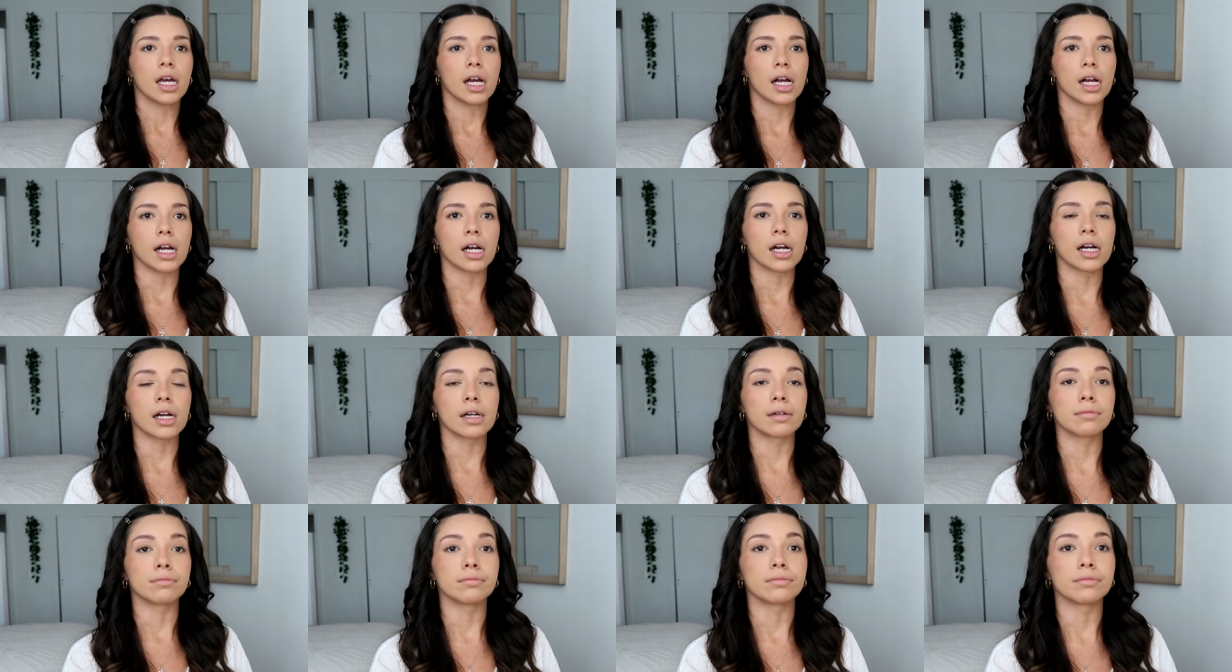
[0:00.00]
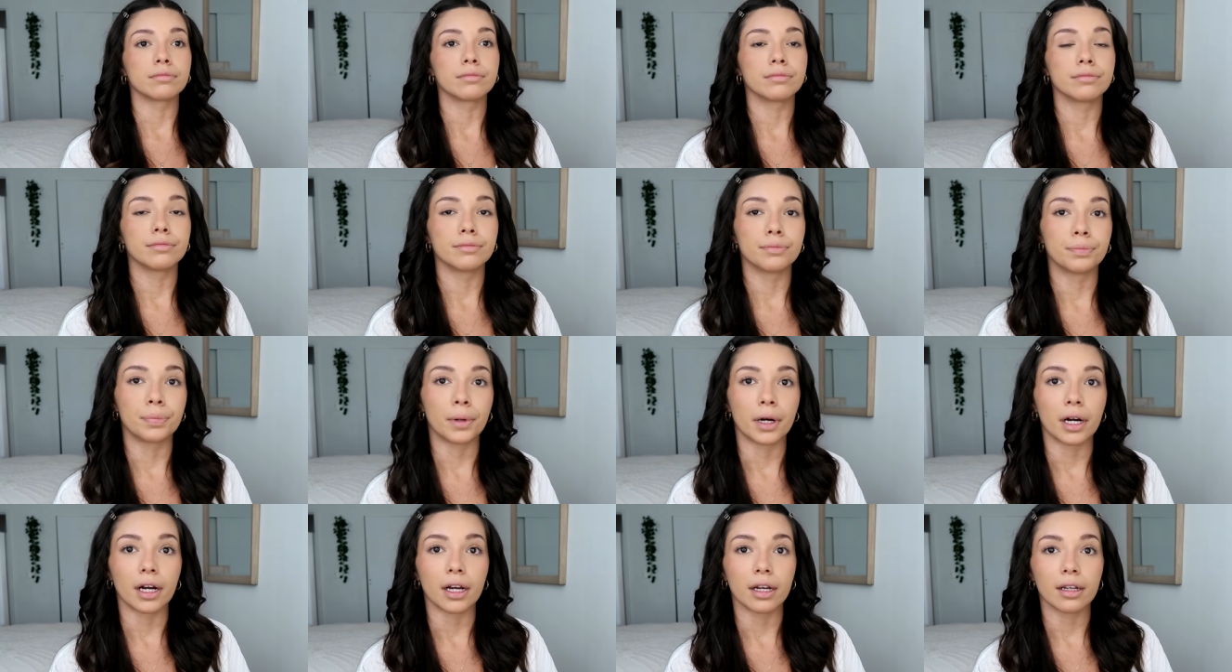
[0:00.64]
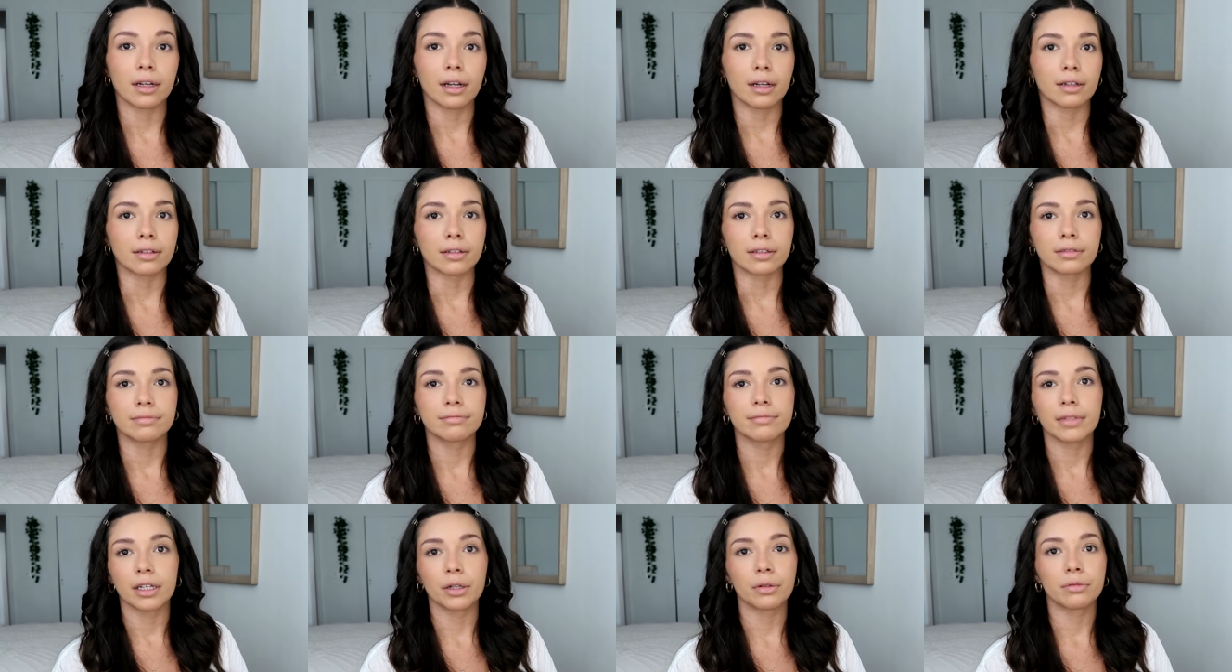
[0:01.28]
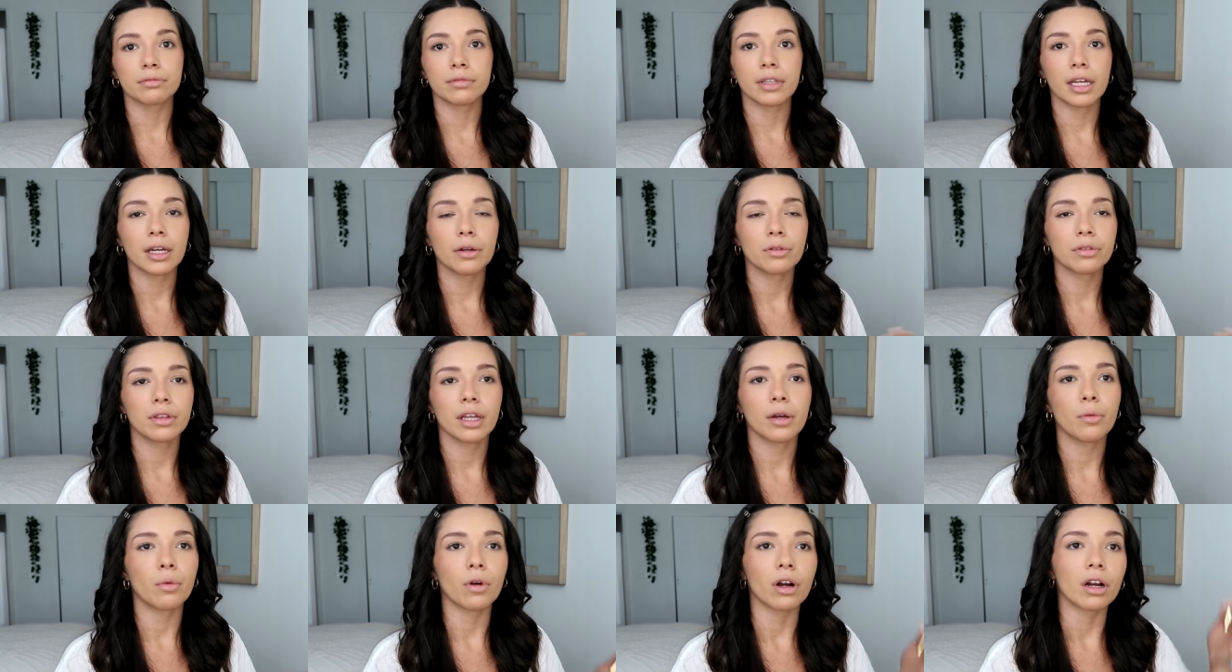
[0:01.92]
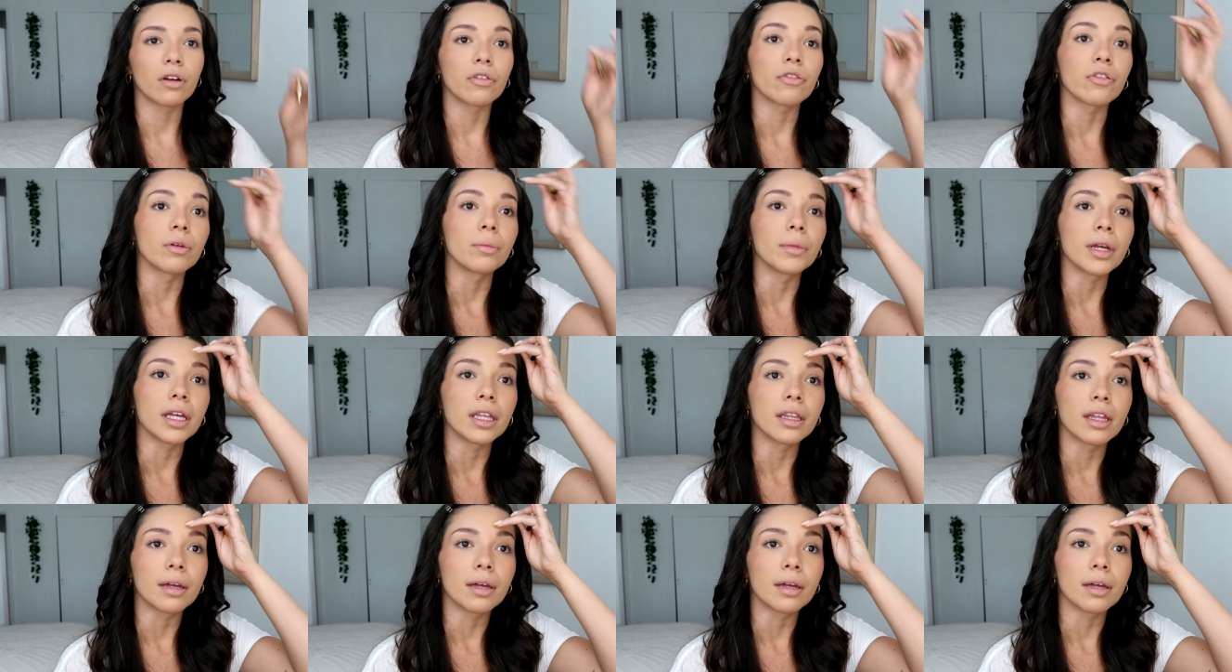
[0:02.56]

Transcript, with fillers: But I don't know, they work for me.